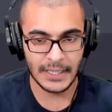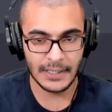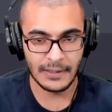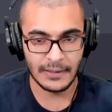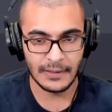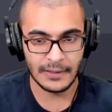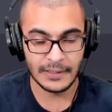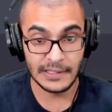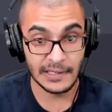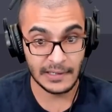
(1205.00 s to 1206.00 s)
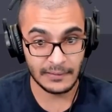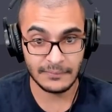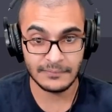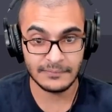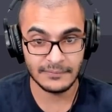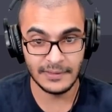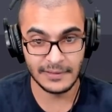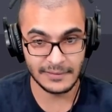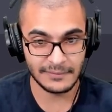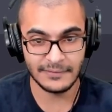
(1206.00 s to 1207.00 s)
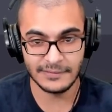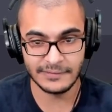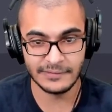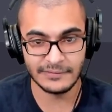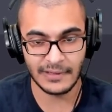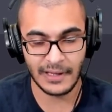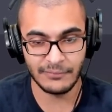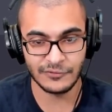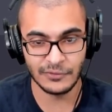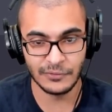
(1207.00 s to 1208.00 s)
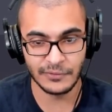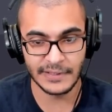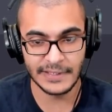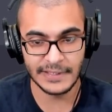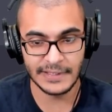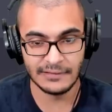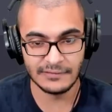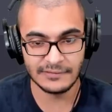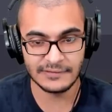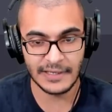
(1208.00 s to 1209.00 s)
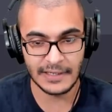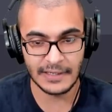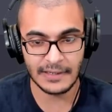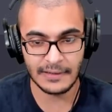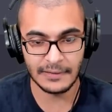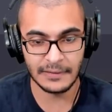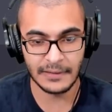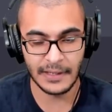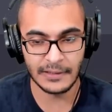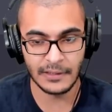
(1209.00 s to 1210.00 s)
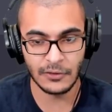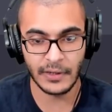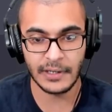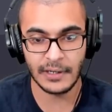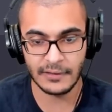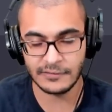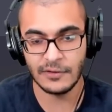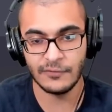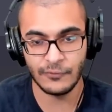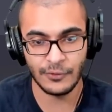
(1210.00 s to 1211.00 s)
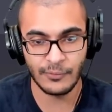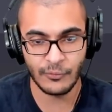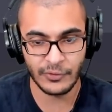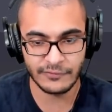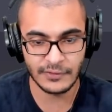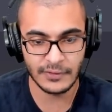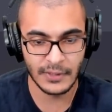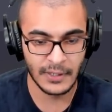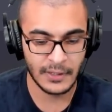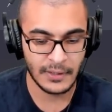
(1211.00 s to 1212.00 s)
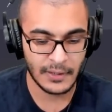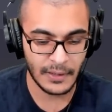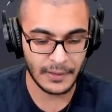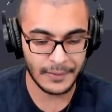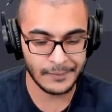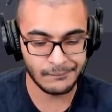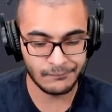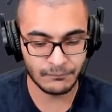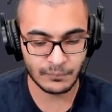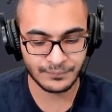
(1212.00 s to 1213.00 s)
yeah, this is absolutely insane. And then, I can ask it a follow-up question. On